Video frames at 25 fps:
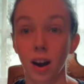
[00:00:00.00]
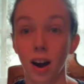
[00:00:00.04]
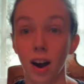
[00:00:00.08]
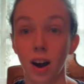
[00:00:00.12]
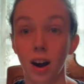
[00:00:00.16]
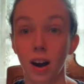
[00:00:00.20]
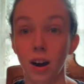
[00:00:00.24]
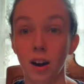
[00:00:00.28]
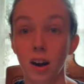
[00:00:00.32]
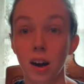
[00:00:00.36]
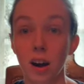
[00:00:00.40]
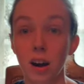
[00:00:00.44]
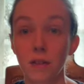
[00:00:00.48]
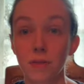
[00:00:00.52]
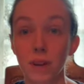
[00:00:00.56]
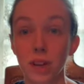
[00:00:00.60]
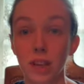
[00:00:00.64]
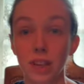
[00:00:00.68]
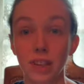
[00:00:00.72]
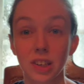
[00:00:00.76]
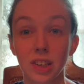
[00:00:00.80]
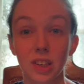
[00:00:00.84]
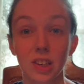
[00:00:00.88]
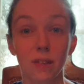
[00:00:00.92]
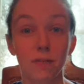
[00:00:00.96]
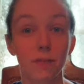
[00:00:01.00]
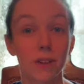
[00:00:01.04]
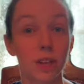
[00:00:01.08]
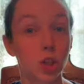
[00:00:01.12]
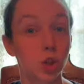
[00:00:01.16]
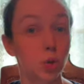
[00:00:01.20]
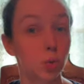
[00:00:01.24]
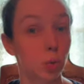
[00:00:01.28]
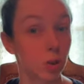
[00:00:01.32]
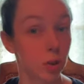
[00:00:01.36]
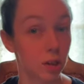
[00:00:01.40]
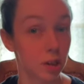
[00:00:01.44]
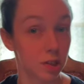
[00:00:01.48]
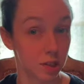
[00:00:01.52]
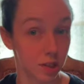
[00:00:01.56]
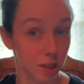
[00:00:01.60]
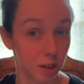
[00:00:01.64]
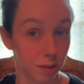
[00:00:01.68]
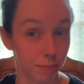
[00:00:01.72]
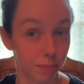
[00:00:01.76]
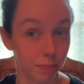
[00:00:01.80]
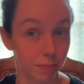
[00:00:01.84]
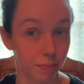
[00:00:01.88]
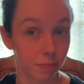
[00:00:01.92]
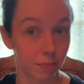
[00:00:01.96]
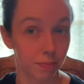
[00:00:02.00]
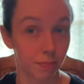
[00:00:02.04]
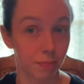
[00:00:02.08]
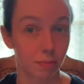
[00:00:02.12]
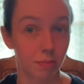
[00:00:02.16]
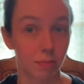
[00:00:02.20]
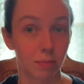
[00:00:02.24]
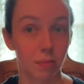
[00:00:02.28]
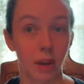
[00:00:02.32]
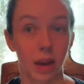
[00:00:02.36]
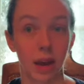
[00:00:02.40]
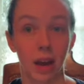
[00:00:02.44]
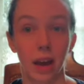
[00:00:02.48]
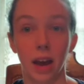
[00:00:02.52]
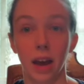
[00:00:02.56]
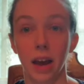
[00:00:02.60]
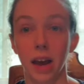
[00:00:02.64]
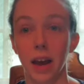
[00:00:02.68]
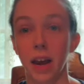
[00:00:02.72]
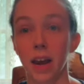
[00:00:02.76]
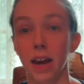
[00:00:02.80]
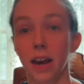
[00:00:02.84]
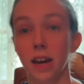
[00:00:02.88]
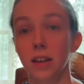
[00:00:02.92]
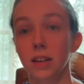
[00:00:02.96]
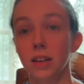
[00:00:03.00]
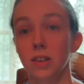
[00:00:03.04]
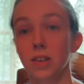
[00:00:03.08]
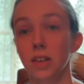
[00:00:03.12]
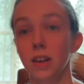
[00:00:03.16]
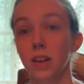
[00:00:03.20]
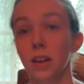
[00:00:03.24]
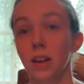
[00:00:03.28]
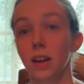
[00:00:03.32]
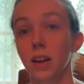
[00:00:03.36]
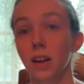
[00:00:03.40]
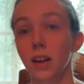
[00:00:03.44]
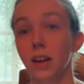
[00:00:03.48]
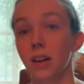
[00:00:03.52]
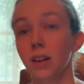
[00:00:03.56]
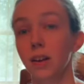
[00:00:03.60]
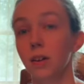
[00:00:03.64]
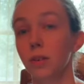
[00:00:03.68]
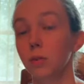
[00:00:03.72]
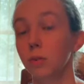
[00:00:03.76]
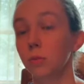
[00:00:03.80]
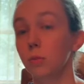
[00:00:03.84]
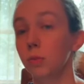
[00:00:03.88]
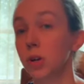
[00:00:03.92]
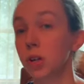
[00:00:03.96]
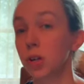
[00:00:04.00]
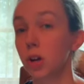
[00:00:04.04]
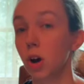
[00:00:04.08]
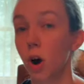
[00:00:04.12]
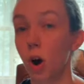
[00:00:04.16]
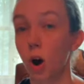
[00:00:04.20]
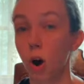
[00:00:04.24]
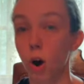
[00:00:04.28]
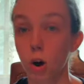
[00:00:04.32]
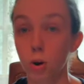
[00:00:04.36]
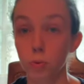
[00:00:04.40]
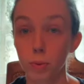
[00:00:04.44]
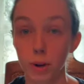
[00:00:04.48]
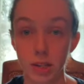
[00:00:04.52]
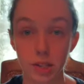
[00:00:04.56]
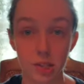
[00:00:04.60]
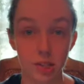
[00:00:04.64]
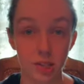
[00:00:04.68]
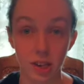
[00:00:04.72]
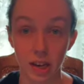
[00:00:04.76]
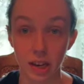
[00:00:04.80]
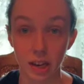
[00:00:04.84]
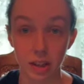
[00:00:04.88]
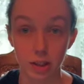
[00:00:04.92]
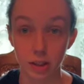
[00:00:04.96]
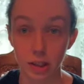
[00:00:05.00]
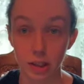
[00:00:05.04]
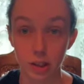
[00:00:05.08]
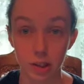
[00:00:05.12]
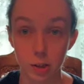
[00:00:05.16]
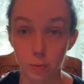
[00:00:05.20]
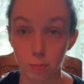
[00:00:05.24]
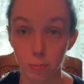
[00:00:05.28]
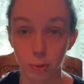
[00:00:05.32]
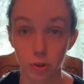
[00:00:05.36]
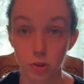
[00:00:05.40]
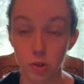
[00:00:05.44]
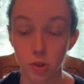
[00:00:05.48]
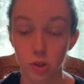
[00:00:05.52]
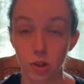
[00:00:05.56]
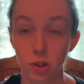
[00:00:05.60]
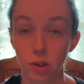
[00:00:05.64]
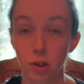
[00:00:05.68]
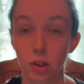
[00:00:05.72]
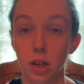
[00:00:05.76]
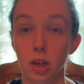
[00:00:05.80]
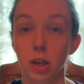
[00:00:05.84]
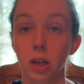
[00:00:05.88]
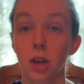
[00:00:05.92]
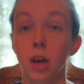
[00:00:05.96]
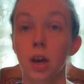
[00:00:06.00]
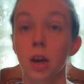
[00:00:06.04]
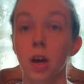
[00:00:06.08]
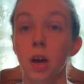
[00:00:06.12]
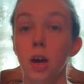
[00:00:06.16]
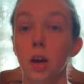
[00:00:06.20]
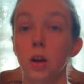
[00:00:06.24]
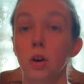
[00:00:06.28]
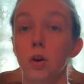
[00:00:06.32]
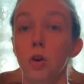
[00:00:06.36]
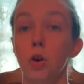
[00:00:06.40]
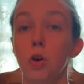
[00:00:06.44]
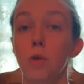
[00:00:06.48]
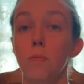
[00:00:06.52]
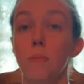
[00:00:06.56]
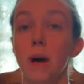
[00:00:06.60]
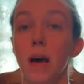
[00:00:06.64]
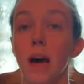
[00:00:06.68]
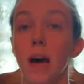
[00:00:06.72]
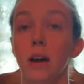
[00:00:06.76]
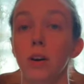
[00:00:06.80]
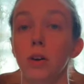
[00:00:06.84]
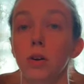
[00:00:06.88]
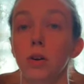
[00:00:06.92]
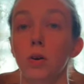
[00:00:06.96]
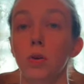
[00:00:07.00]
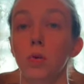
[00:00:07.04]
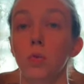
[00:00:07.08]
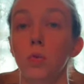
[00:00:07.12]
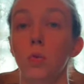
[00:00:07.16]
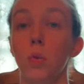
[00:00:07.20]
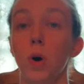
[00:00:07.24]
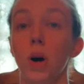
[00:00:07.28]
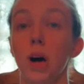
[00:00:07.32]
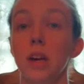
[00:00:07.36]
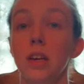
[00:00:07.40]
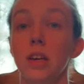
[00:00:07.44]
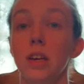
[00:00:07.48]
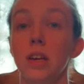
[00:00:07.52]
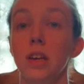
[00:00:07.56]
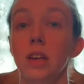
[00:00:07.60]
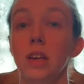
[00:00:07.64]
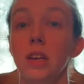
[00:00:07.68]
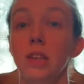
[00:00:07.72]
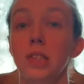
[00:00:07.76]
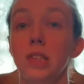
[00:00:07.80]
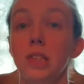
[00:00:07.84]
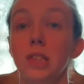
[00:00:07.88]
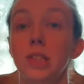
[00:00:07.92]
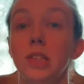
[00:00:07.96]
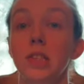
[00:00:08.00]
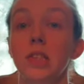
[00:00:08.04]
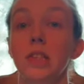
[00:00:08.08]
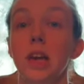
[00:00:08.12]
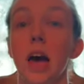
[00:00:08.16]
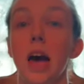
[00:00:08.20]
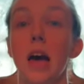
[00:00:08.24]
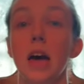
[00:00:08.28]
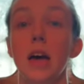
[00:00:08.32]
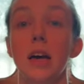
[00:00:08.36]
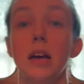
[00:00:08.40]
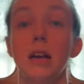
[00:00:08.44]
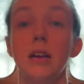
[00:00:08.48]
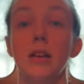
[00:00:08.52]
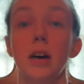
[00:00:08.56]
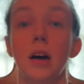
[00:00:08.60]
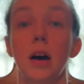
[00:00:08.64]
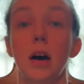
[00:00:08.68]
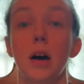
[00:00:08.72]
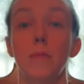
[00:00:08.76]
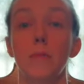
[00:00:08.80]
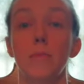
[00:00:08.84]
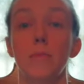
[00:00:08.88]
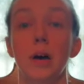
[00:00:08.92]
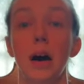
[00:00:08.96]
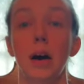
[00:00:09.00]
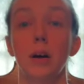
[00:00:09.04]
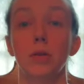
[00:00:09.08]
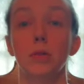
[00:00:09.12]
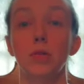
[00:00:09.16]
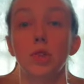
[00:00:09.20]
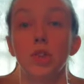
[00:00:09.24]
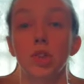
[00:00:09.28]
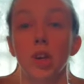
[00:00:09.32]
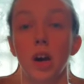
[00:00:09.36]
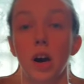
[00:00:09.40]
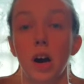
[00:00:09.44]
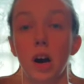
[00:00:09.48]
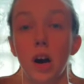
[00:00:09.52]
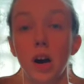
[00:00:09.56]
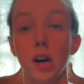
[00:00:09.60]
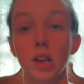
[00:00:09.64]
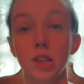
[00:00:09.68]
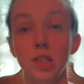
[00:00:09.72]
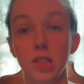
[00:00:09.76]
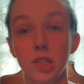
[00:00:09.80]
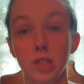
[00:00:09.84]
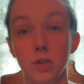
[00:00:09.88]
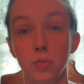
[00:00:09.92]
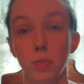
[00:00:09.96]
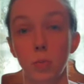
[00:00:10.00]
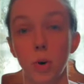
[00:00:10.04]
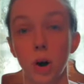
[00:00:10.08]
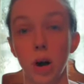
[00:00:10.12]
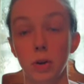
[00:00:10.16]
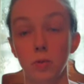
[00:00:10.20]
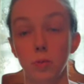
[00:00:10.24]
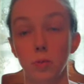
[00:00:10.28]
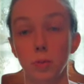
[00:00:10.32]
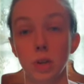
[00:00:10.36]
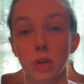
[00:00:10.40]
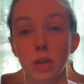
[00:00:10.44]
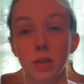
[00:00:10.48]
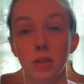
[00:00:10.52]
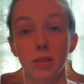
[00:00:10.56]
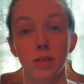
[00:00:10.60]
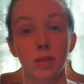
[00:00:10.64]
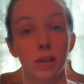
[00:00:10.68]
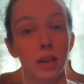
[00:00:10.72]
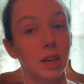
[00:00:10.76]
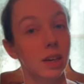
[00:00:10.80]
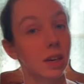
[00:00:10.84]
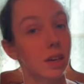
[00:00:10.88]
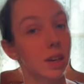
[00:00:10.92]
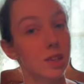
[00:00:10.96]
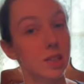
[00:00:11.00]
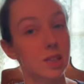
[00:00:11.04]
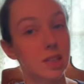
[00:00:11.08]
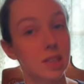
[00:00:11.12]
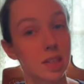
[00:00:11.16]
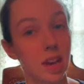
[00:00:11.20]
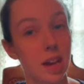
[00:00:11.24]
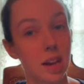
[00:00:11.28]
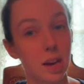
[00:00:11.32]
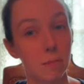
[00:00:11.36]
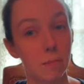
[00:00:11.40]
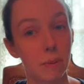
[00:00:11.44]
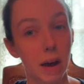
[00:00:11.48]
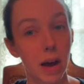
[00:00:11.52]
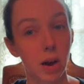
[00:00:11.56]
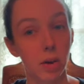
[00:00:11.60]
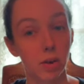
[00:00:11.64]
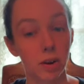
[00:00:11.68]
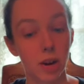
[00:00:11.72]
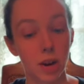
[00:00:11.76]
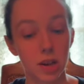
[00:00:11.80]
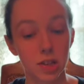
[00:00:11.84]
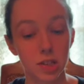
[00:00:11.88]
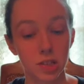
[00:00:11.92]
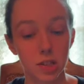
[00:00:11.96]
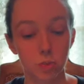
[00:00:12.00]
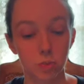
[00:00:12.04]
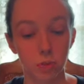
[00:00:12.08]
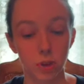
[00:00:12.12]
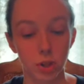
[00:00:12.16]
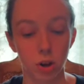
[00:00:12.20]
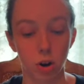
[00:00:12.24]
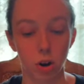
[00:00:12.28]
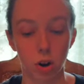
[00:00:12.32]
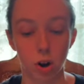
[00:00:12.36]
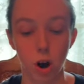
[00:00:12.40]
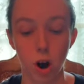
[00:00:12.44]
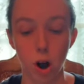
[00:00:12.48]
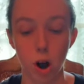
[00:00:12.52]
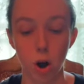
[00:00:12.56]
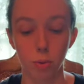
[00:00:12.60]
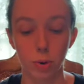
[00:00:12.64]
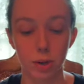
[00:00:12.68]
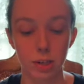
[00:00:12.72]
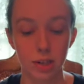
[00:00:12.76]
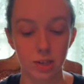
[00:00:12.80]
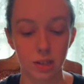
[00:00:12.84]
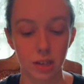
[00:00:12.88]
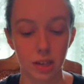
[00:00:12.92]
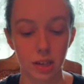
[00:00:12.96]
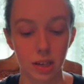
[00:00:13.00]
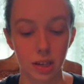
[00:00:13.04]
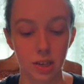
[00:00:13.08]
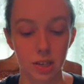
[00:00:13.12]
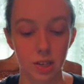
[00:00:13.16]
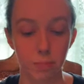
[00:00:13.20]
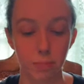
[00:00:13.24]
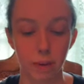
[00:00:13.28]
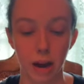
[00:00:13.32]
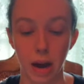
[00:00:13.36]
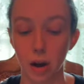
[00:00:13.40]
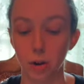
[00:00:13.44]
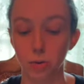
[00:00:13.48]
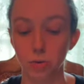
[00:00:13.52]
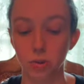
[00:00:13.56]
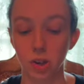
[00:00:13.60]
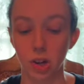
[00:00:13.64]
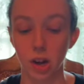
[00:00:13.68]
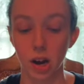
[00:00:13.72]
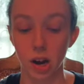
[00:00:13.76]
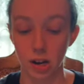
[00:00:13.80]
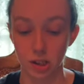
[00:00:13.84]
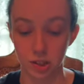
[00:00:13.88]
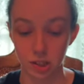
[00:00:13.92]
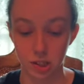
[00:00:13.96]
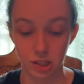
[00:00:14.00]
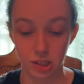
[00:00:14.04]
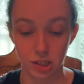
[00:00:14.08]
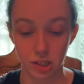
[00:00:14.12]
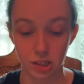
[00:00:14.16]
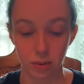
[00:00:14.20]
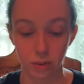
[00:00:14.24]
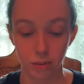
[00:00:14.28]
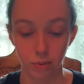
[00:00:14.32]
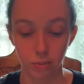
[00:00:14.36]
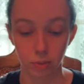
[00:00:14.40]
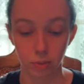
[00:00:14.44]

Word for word: of individualism. And we always take things personally, no matter what is said about us, what we think is said about us. We always think it's about us.